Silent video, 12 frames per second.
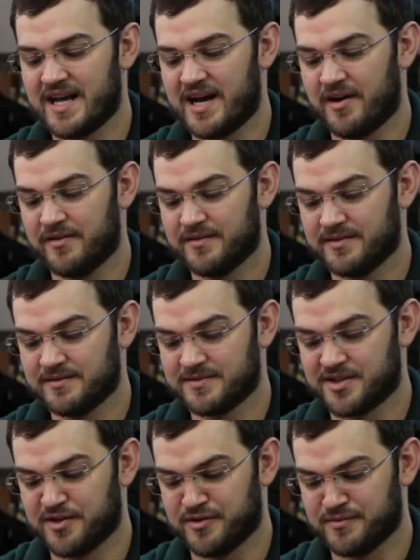out.
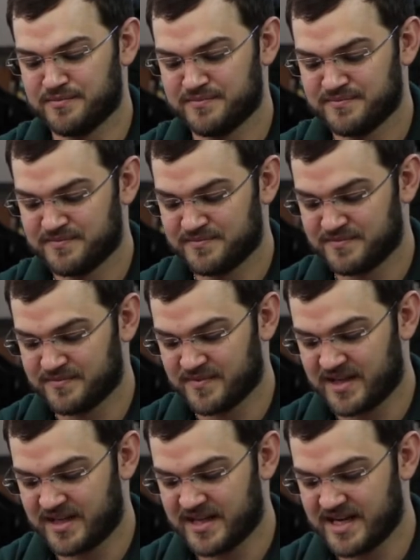So
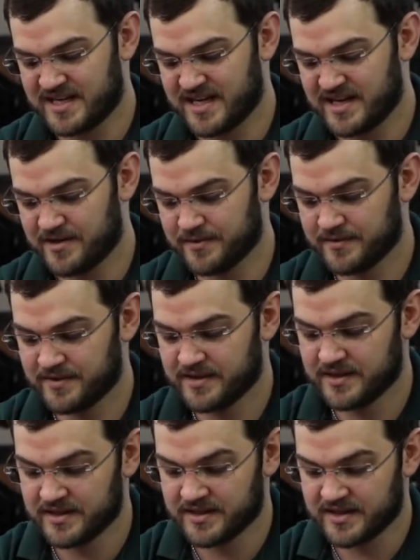lay that down.
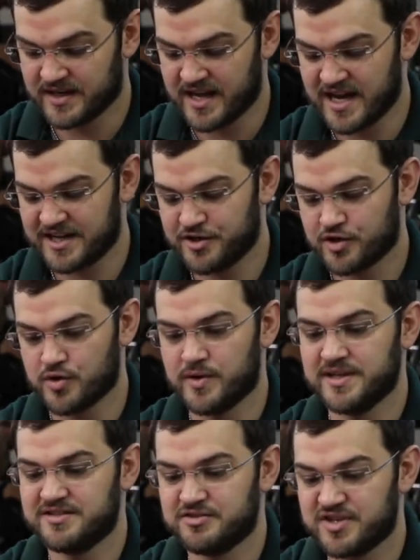Now you're
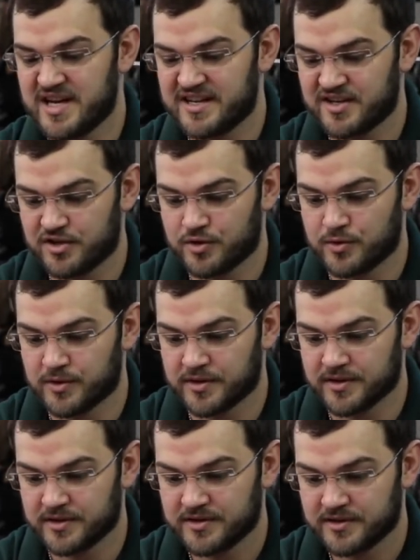going to take
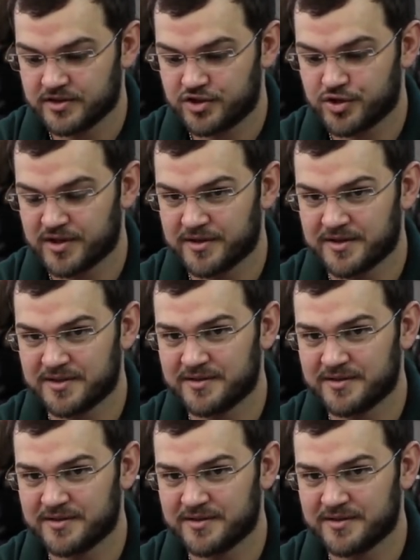your trigger